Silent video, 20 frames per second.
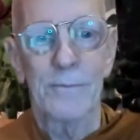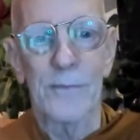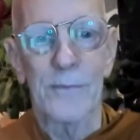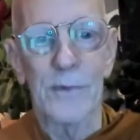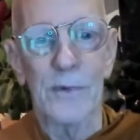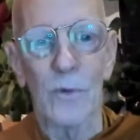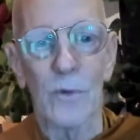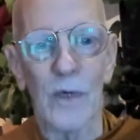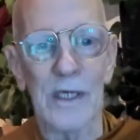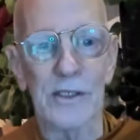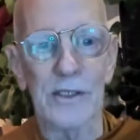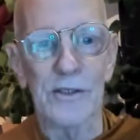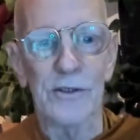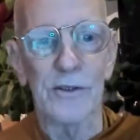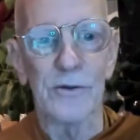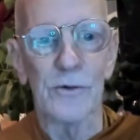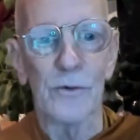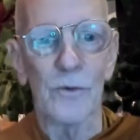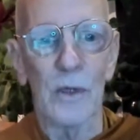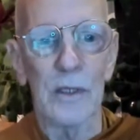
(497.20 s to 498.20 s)

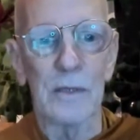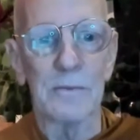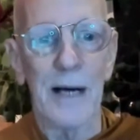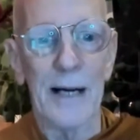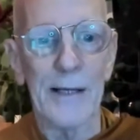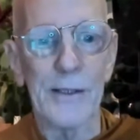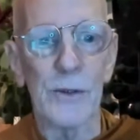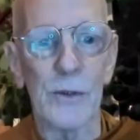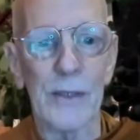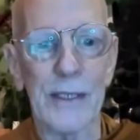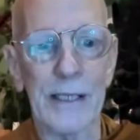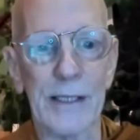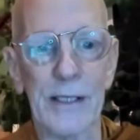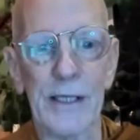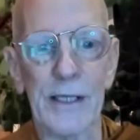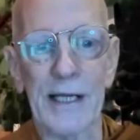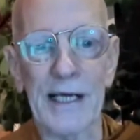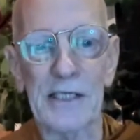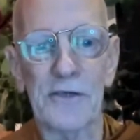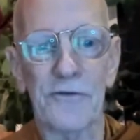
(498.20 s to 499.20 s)
what am I doing in
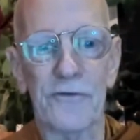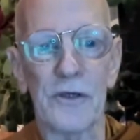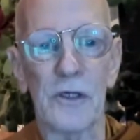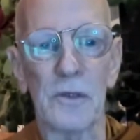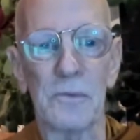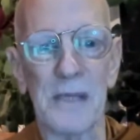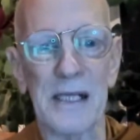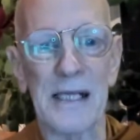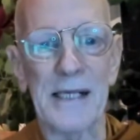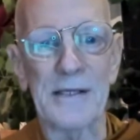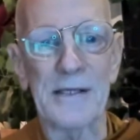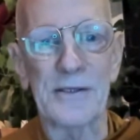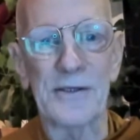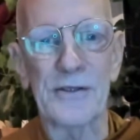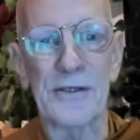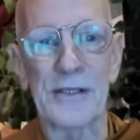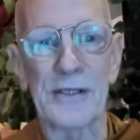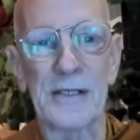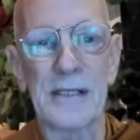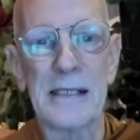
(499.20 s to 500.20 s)
the next few
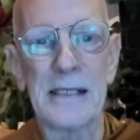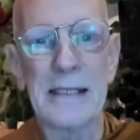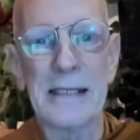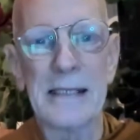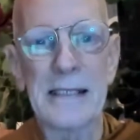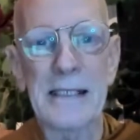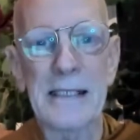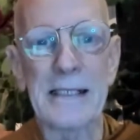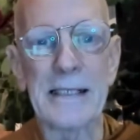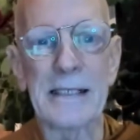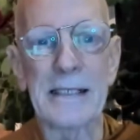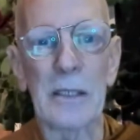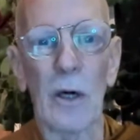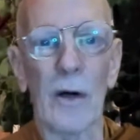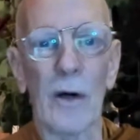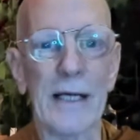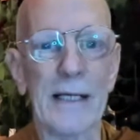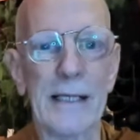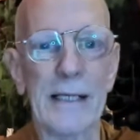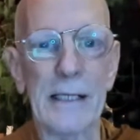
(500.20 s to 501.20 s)
minutes, and
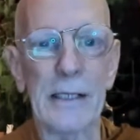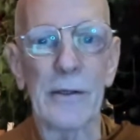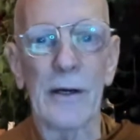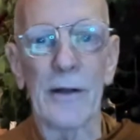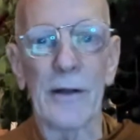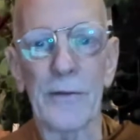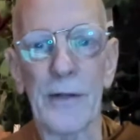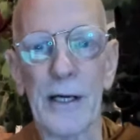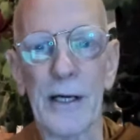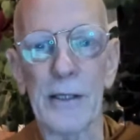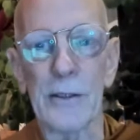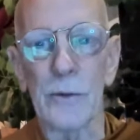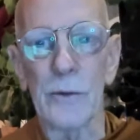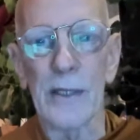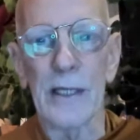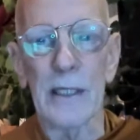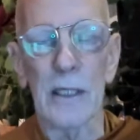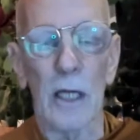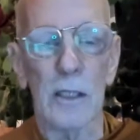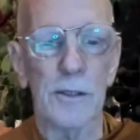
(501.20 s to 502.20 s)
going here and there,
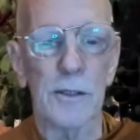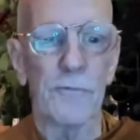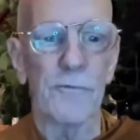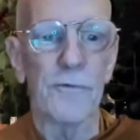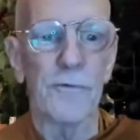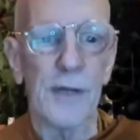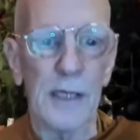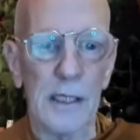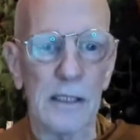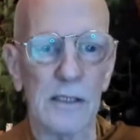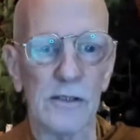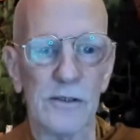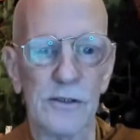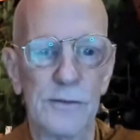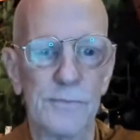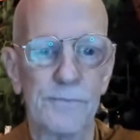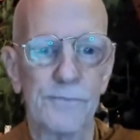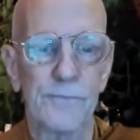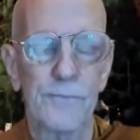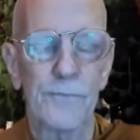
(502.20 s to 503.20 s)
doing a lot of
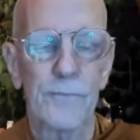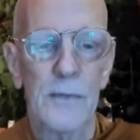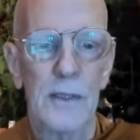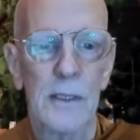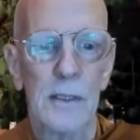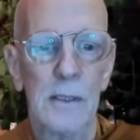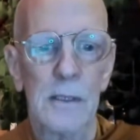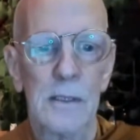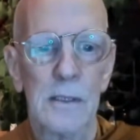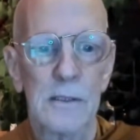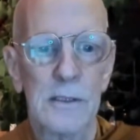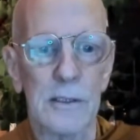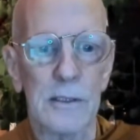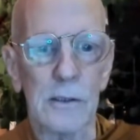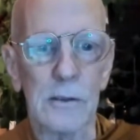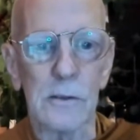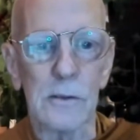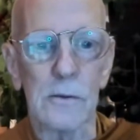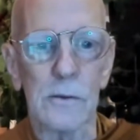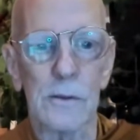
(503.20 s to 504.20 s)
things.
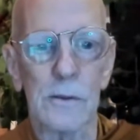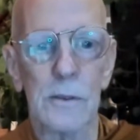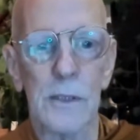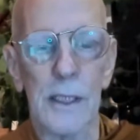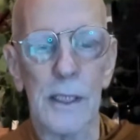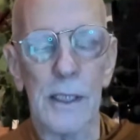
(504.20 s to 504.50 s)
So